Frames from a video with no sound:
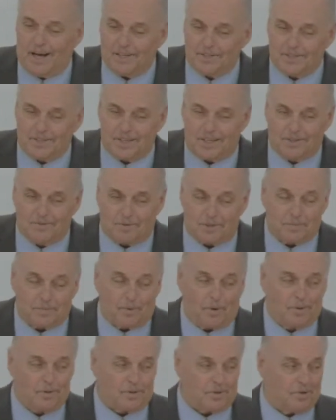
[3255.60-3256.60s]
says we're
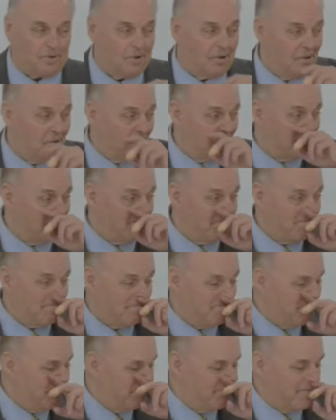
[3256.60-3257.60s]
supposed to.
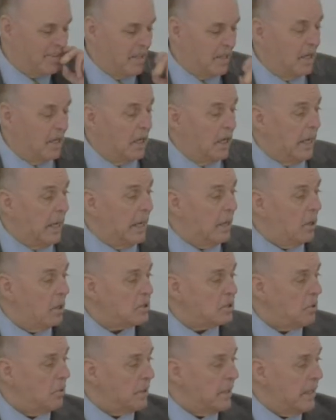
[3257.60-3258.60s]
And
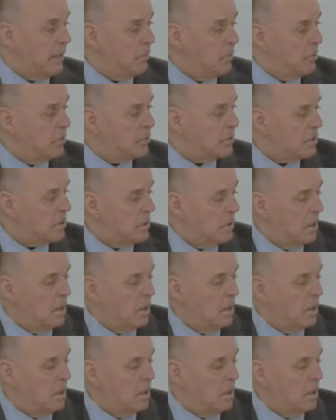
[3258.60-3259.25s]
also in Hebrews,